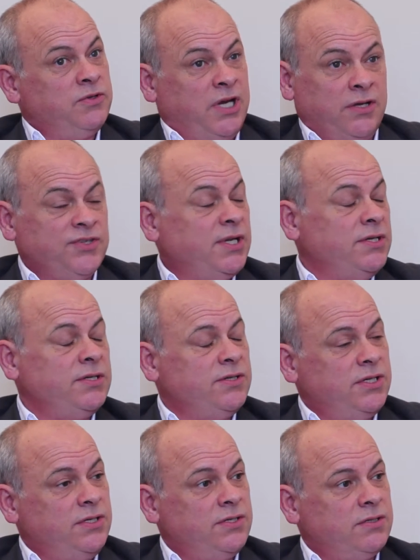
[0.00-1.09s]
Jail
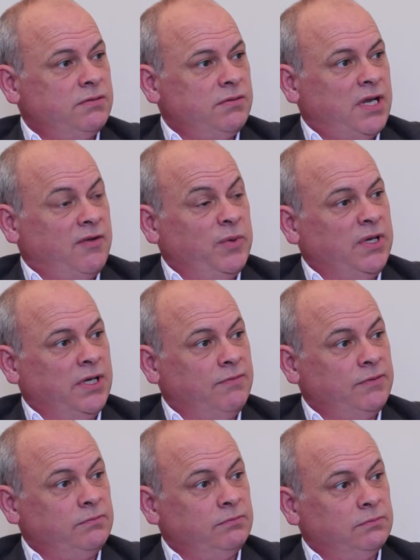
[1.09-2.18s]
sentences have been
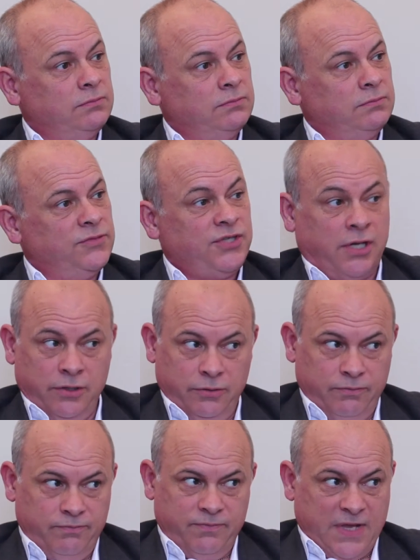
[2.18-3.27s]
given.
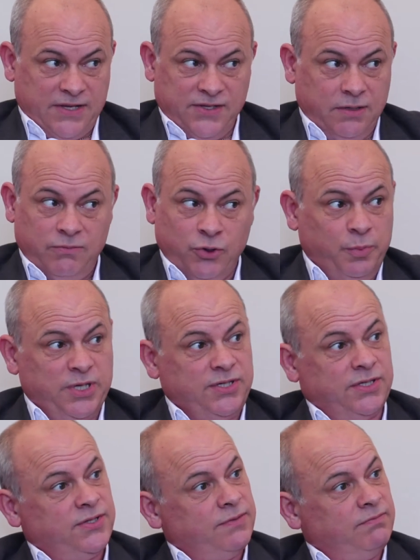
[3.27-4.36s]
So that's it, your
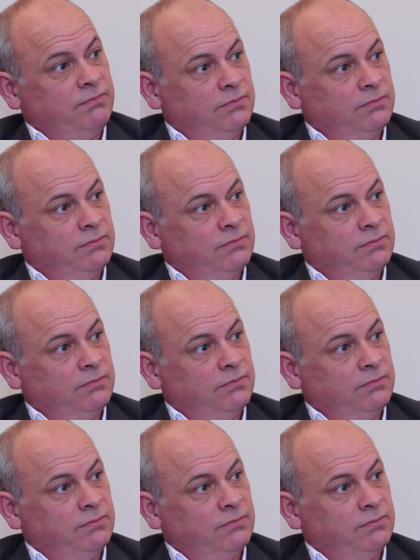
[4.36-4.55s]
business.